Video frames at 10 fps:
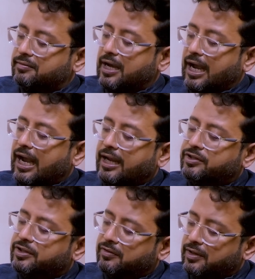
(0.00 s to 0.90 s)
I
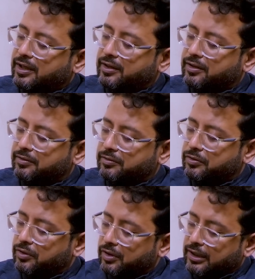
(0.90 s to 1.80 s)
generally
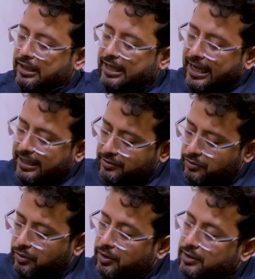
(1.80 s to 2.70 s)
do not like
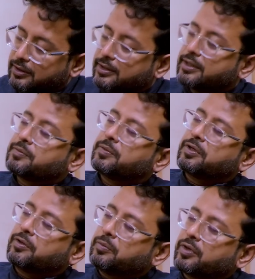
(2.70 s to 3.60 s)
to call this
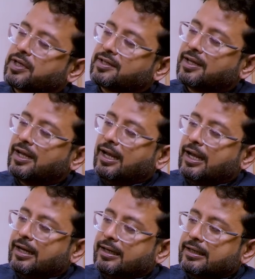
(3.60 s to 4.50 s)
particular book as a
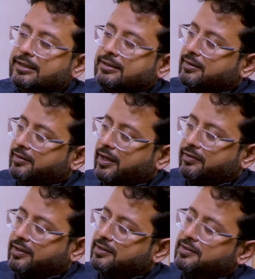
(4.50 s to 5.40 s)
literary
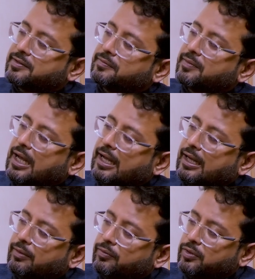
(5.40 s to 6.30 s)
criticism.
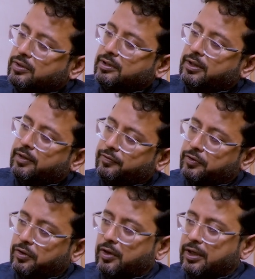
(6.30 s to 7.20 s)
I would love
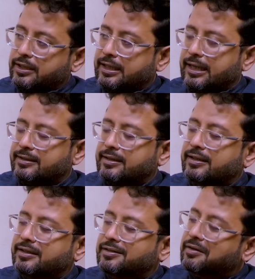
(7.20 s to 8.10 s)
to call it as a
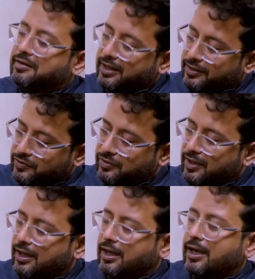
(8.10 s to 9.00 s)
literary
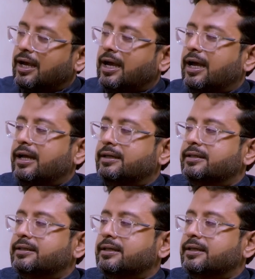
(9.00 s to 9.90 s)
history. And